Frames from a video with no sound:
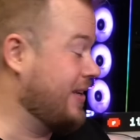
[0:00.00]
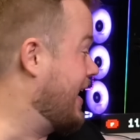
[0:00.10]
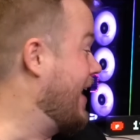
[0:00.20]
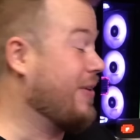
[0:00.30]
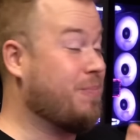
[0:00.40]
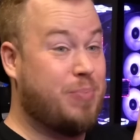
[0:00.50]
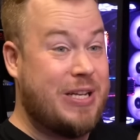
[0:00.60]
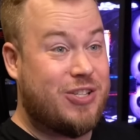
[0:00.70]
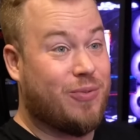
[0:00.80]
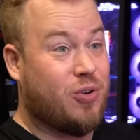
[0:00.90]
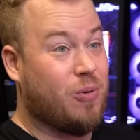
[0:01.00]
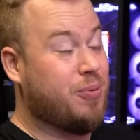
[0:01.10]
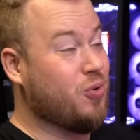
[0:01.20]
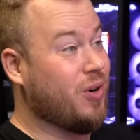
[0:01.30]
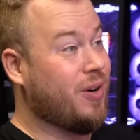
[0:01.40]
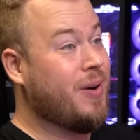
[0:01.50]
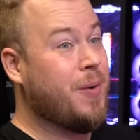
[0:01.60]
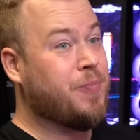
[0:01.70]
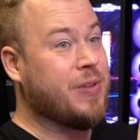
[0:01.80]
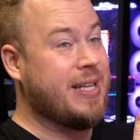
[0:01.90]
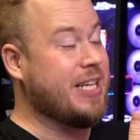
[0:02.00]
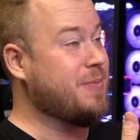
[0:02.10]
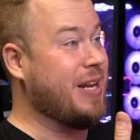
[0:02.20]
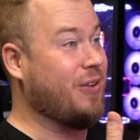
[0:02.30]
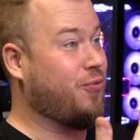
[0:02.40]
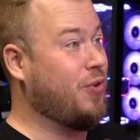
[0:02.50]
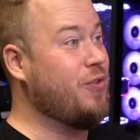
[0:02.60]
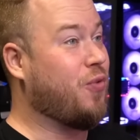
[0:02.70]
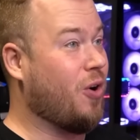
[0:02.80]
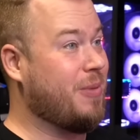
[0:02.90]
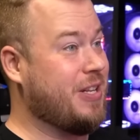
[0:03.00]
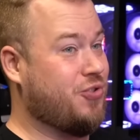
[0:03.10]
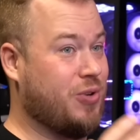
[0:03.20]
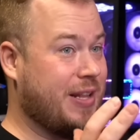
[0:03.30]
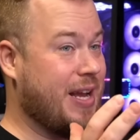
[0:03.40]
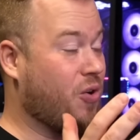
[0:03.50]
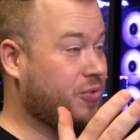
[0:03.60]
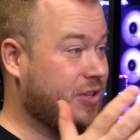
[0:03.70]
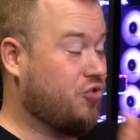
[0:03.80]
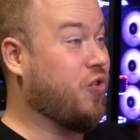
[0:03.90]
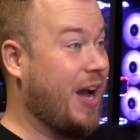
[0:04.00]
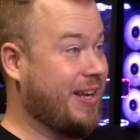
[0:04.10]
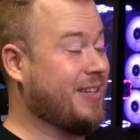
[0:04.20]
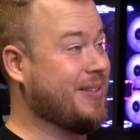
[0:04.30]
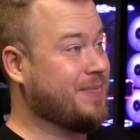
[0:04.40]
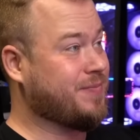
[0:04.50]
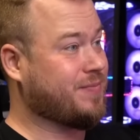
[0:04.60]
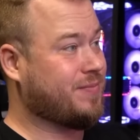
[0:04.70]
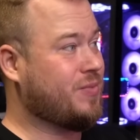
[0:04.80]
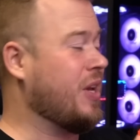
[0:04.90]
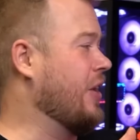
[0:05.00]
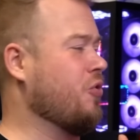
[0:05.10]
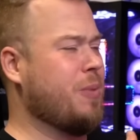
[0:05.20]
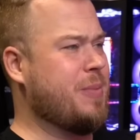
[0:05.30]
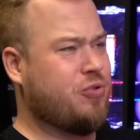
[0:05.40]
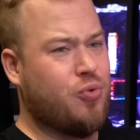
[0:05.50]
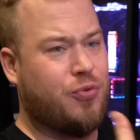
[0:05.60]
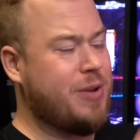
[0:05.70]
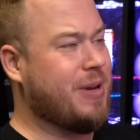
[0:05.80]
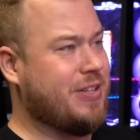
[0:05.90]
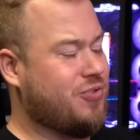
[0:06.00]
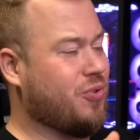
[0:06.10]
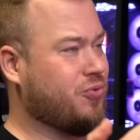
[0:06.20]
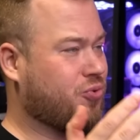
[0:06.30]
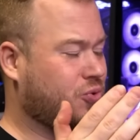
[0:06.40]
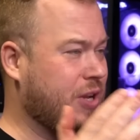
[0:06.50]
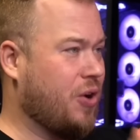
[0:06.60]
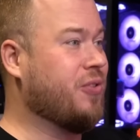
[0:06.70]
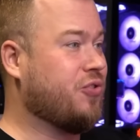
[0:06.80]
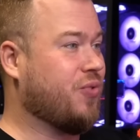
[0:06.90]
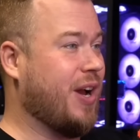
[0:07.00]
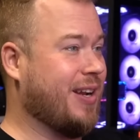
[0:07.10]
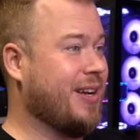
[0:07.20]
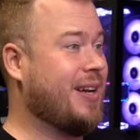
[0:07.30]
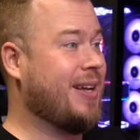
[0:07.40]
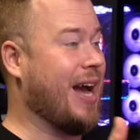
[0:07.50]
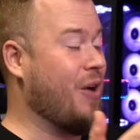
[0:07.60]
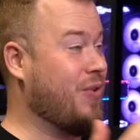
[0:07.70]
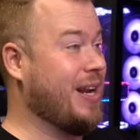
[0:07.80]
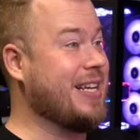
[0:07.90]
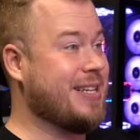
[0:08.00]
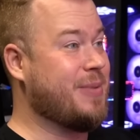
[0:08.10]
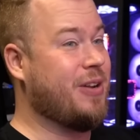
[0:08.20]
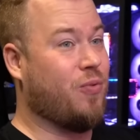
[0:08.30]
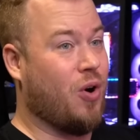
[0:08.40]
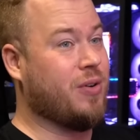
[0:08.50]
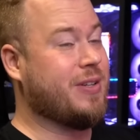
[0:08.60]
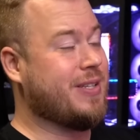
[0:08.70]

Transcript: I have a beast of a computer. It takes me like three four minutes to get on the track. I don't know, maybe two three minutes to get on the track. I realized I made a wrong